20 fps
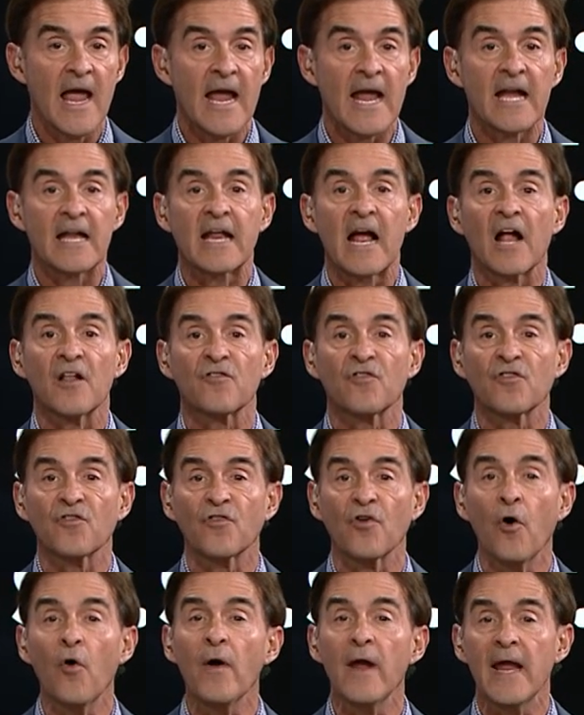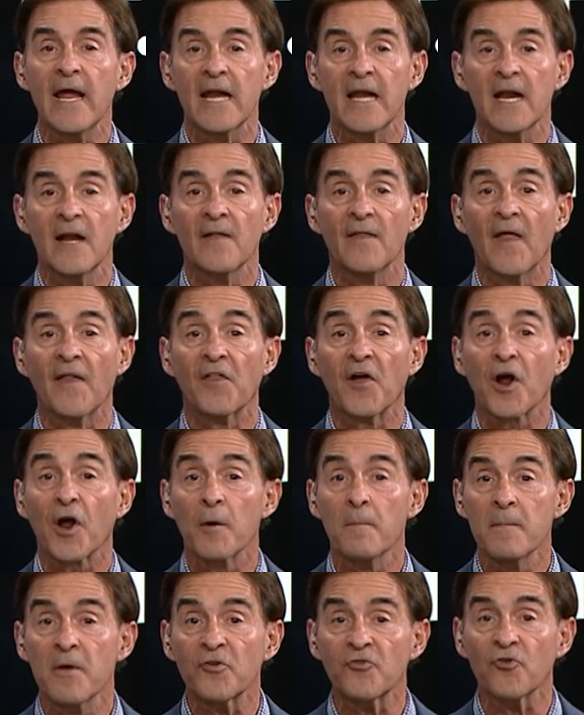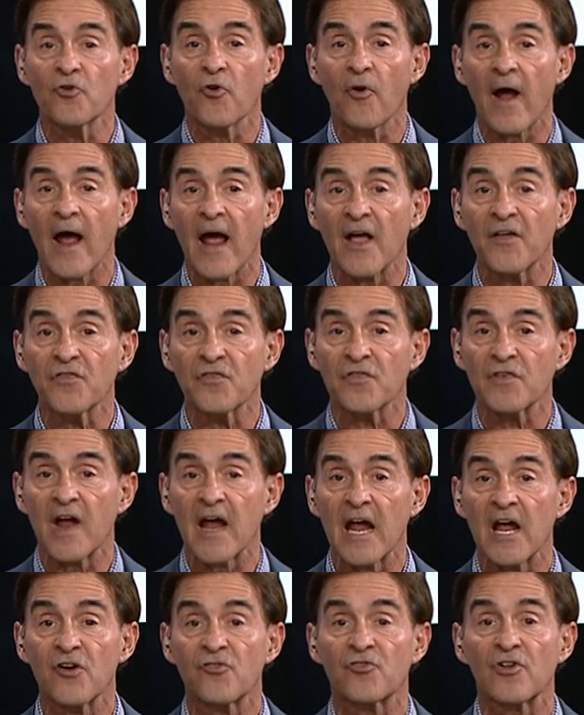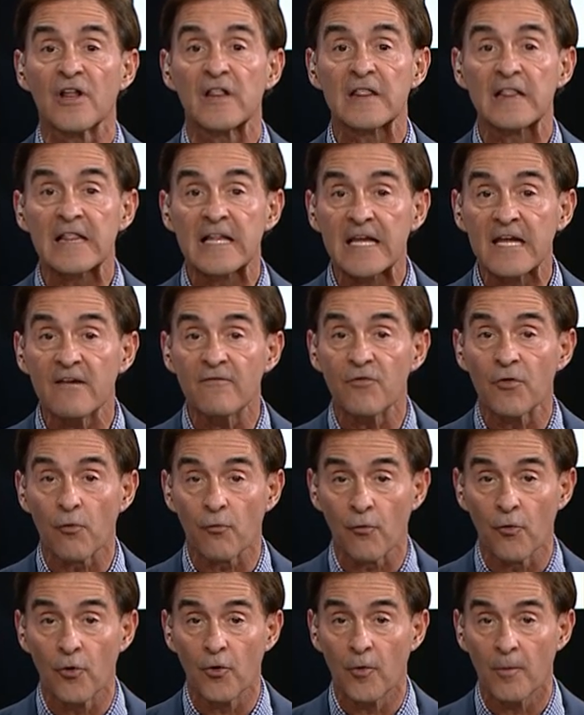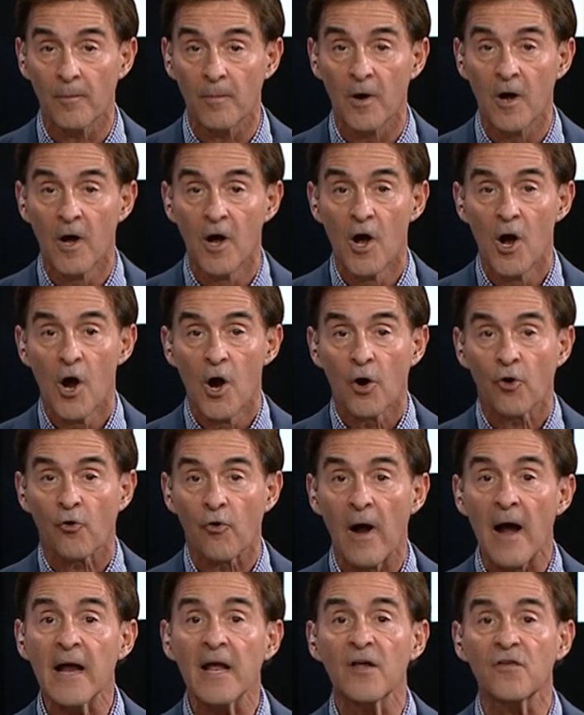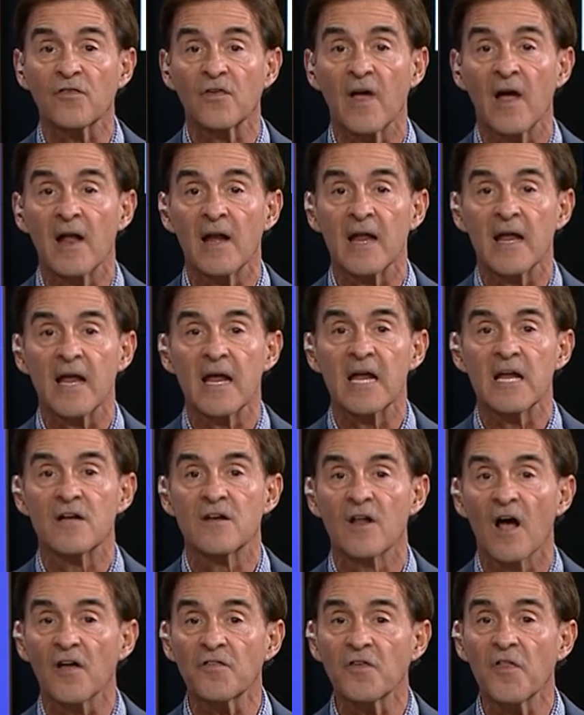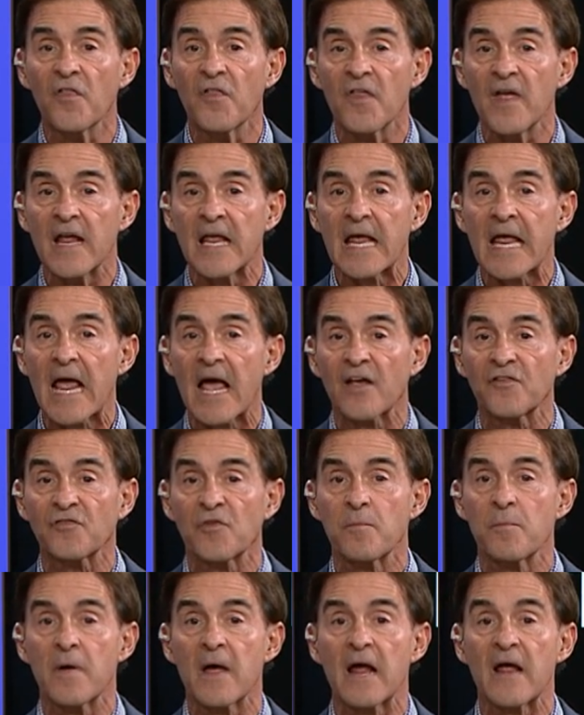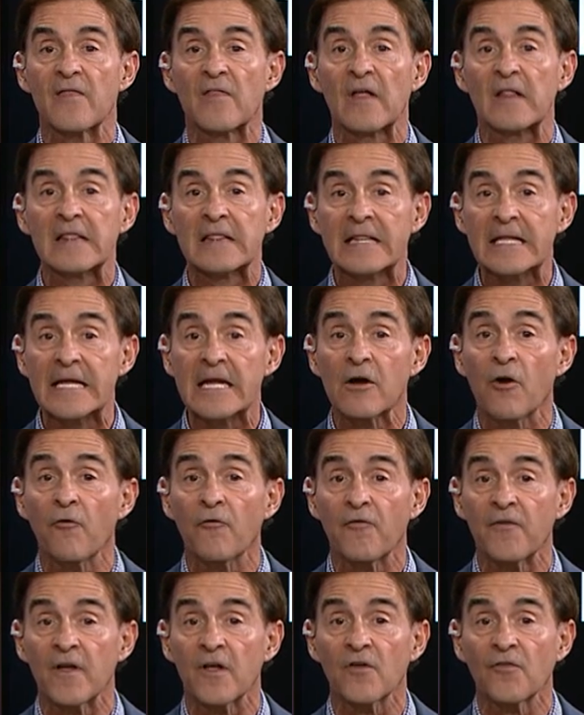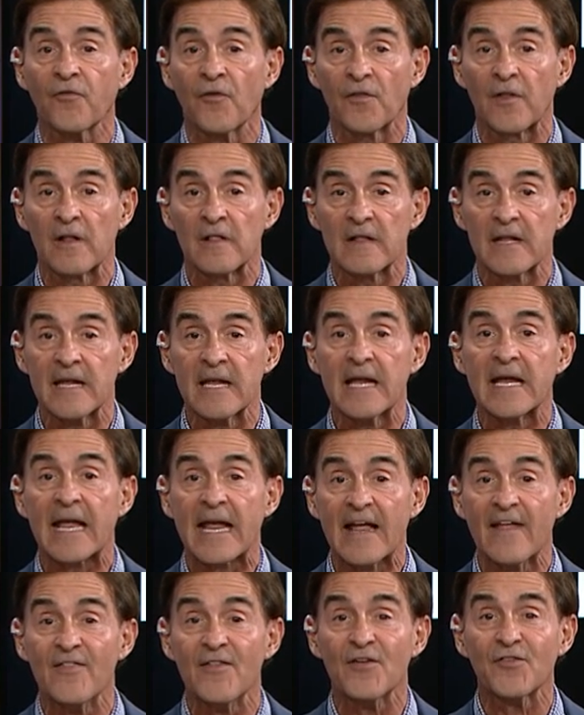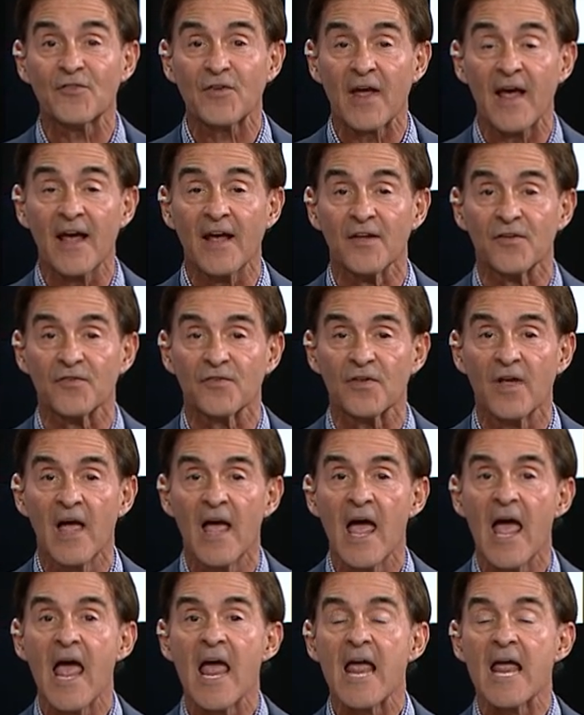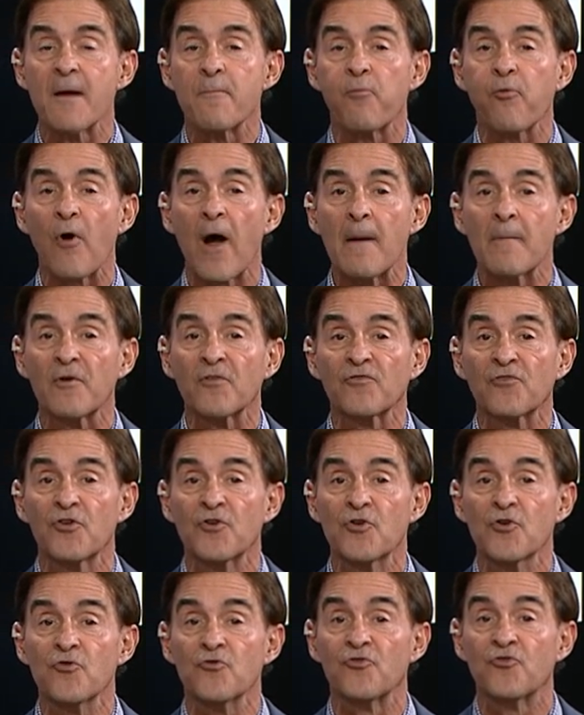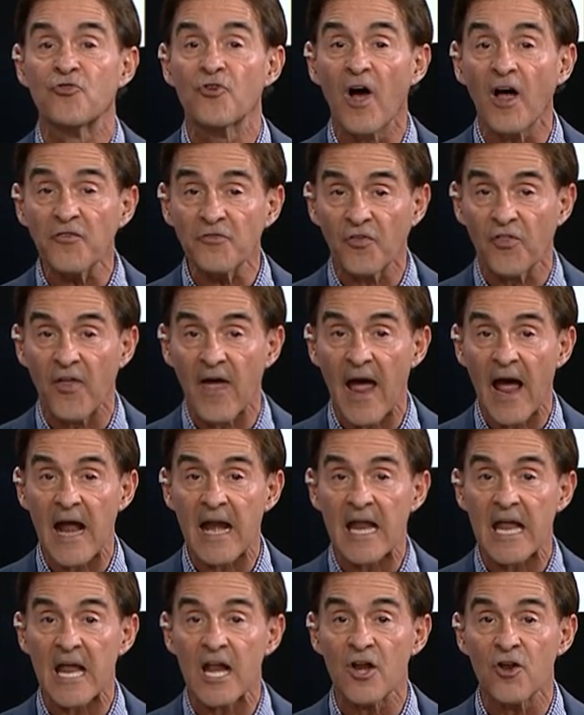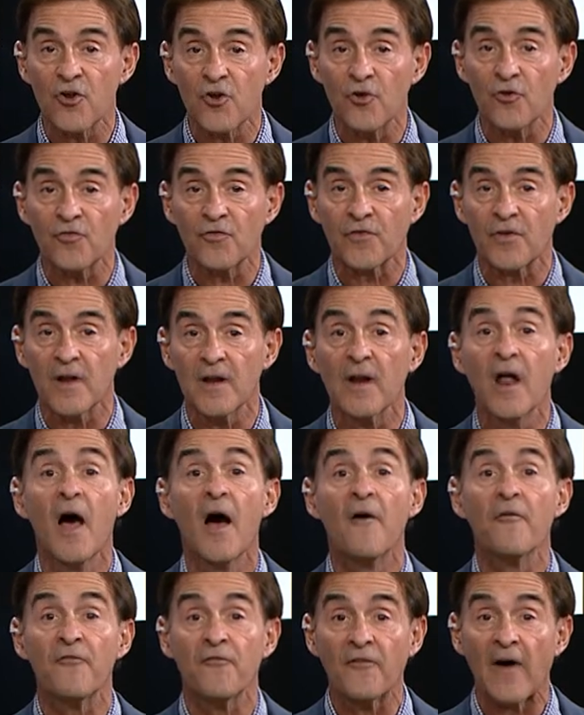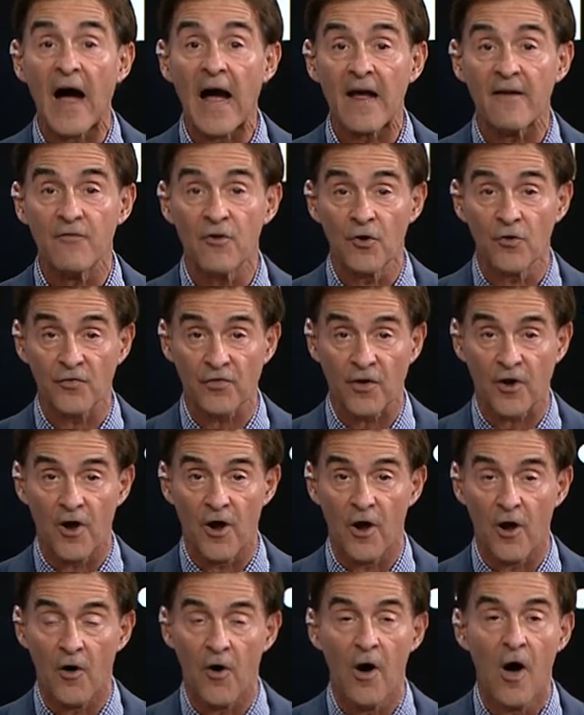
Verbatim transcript: It got so heated that the commissioner asked Stan to leave the room. Kroenke said he doesn't think he has to pay the legal fees for the league in this case. He promised to do just that in Houston five years ago.